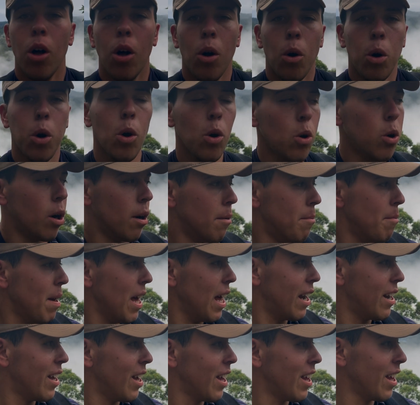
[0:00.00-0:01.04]
Whew,
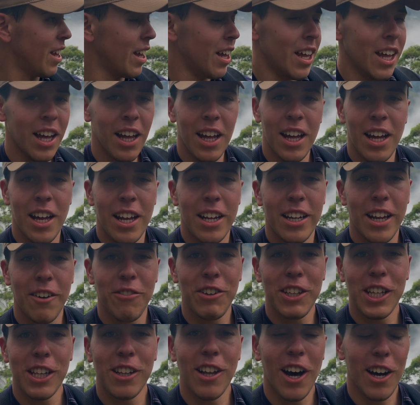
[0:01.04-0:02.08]
man.
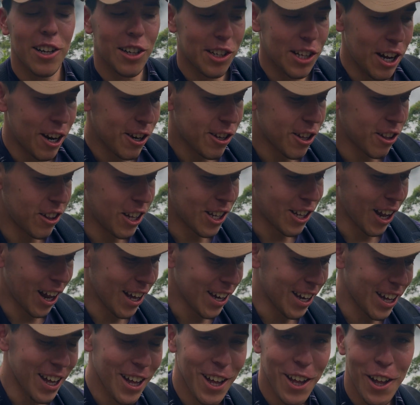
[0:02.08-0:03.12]
Definitely a lot of stairs to this
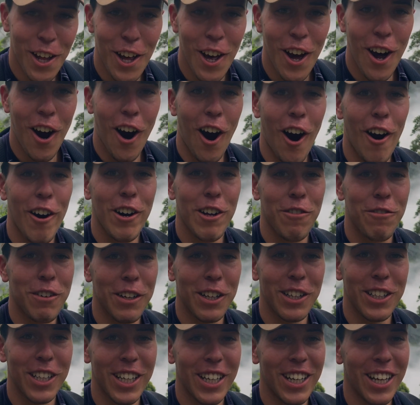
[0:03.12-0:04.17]
hike. Already
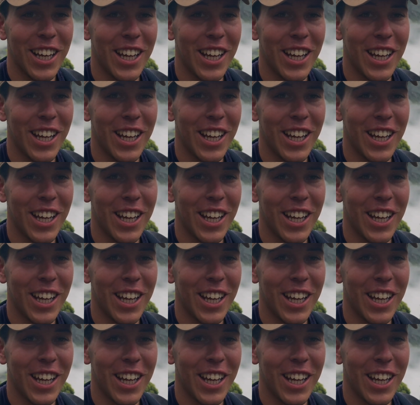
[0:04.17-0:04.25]
feeling it.